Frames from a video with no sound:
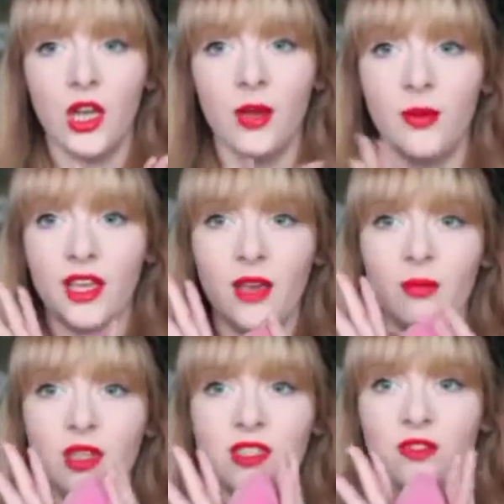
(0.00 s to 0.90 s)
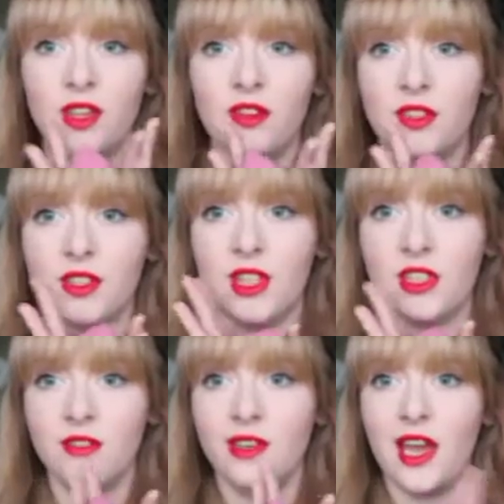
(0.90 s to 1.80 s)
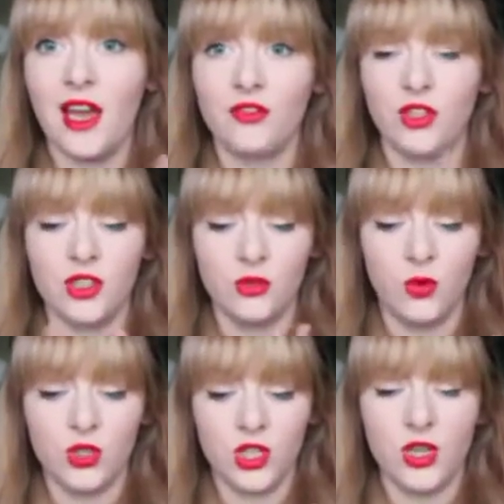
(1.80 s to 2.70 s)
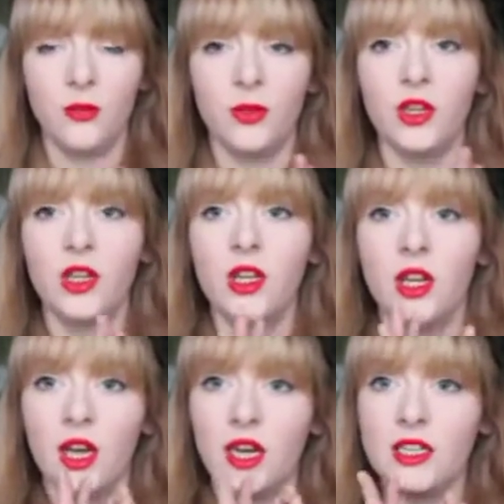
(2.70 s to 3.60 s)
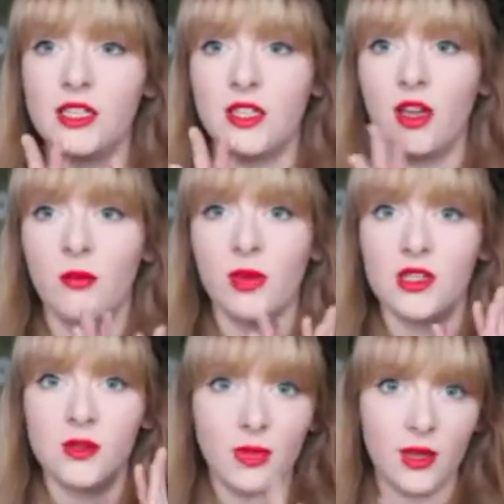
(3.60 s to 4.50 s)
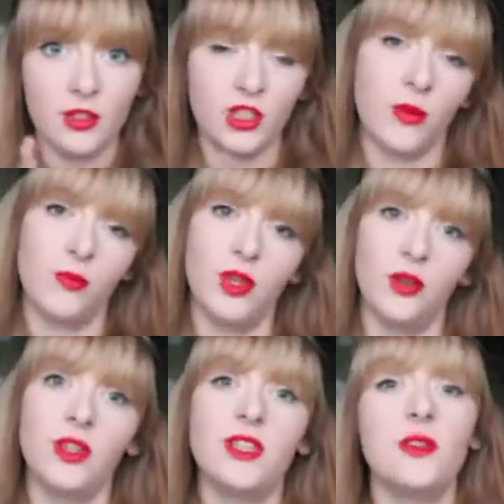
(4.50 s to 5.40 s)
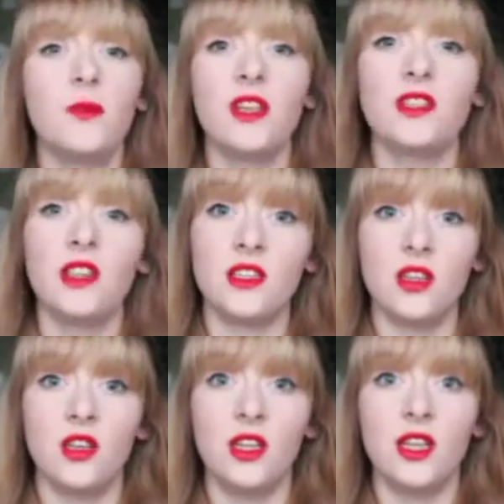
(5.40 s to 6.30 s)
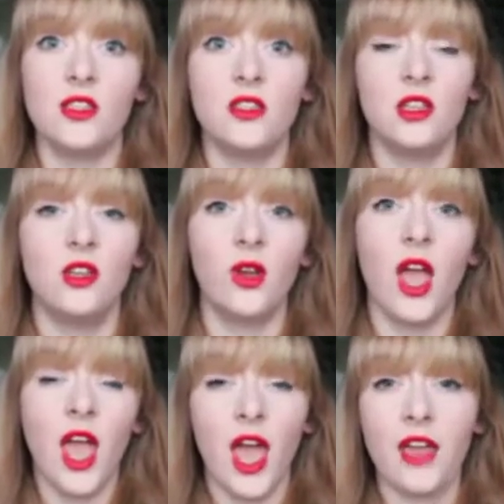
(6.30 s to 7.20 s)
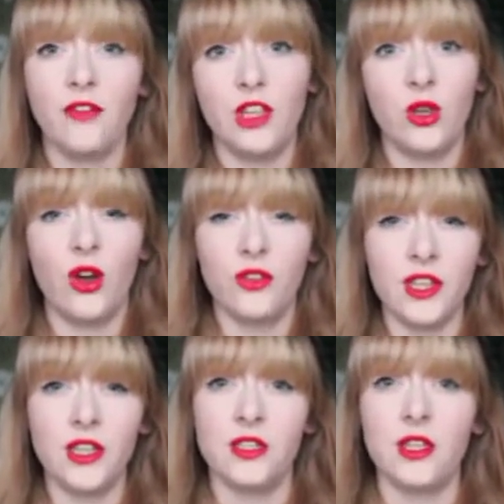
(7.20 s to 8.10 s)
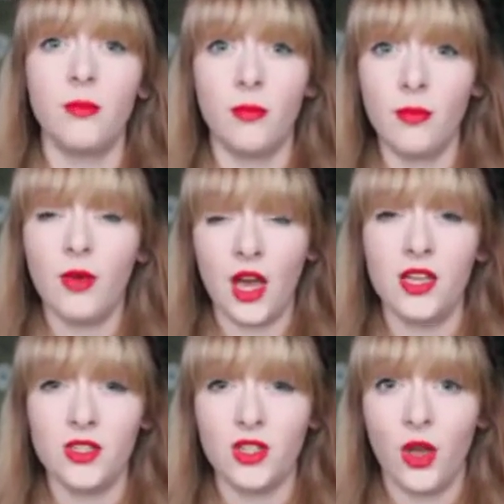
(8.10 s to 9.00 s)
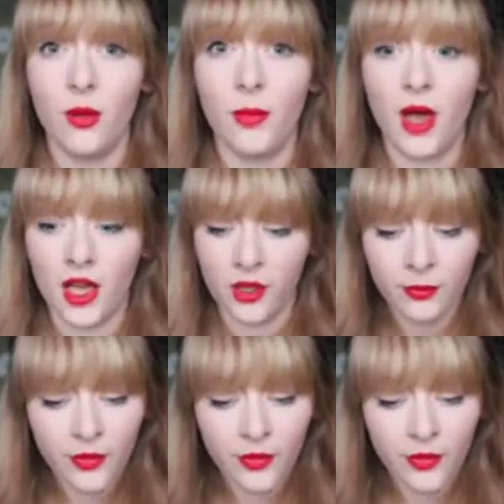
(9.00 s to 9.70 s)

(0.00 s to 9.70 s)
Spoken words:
Again, please forgive the state of it. I have tried to wash it, but I need to go and buy some baby shampoo. This is basically turning into a video of things that I need to go and buy.